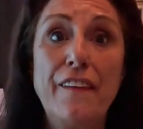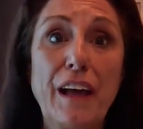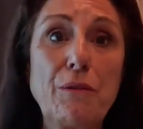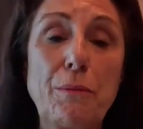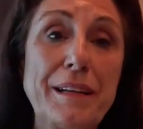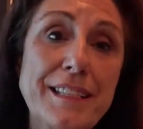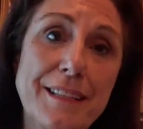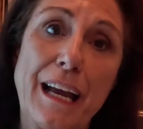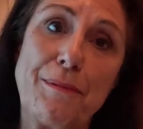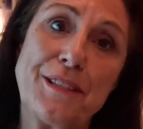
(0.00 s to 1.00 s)
They will be
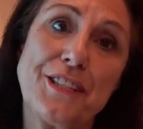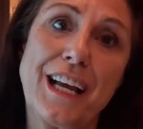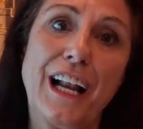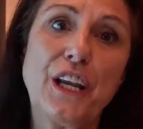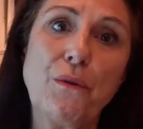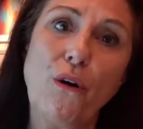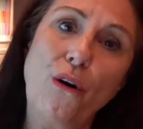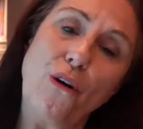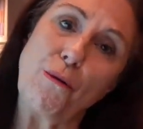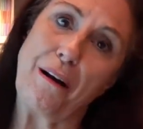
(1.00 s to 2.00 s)
able to tell you
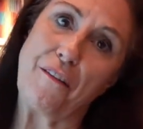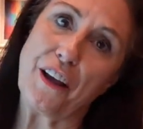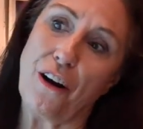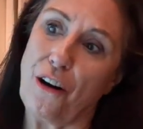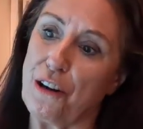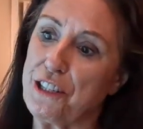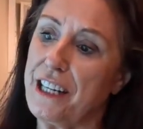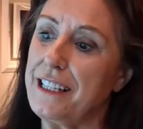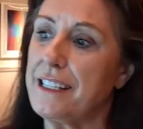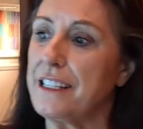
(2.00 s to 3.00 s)
all about the
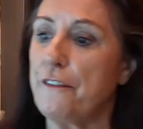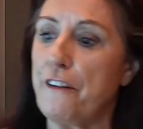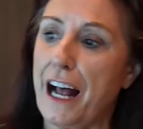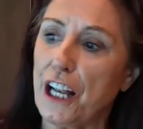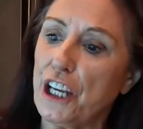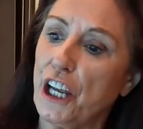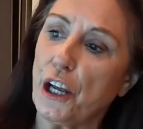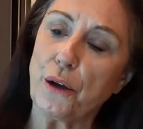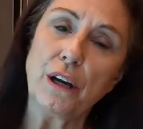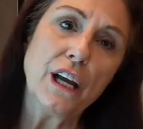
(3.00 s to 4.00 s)
artist, the
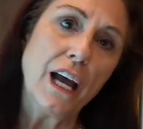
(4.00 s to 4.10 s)
value,